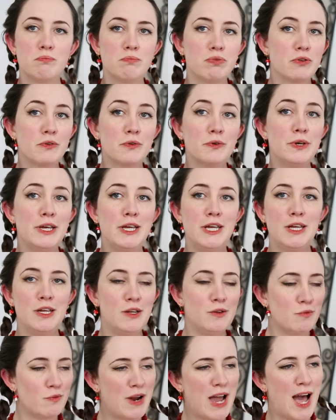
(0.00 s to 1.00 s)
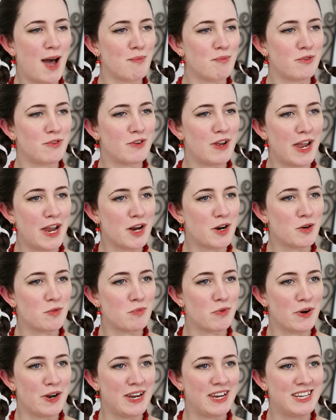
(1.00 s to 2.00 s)
pre-wrapped hair
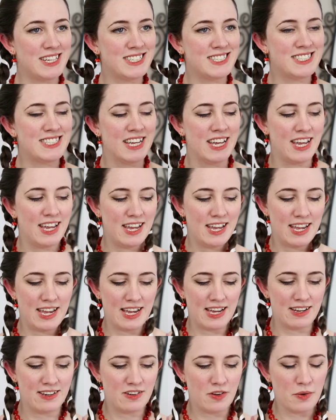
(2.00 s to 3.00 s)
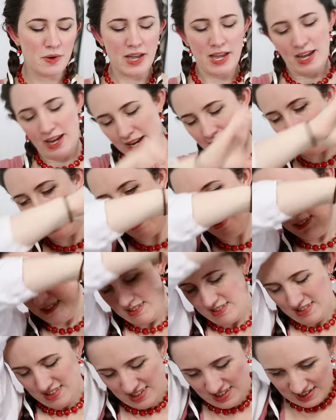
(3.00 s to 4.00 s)
braids, and okay, I
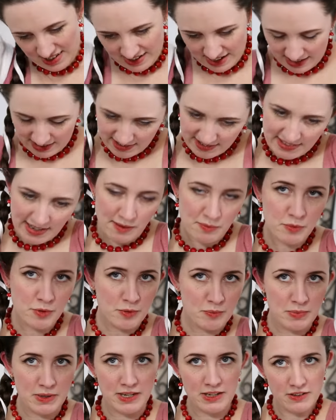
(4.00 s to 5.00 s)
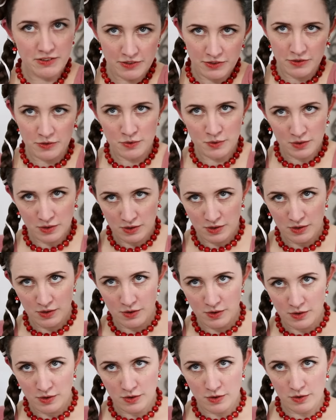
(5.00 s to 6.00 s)
guess next step would be to
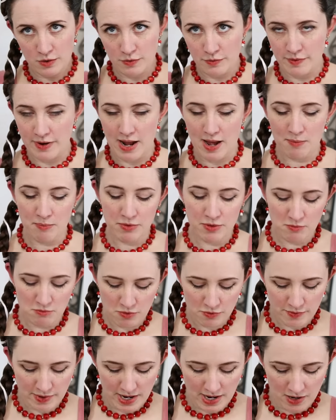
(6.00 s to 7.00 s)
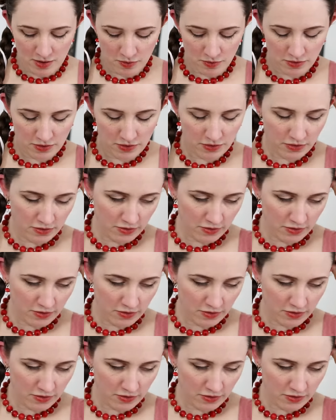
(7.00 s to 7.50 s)
wrap them around.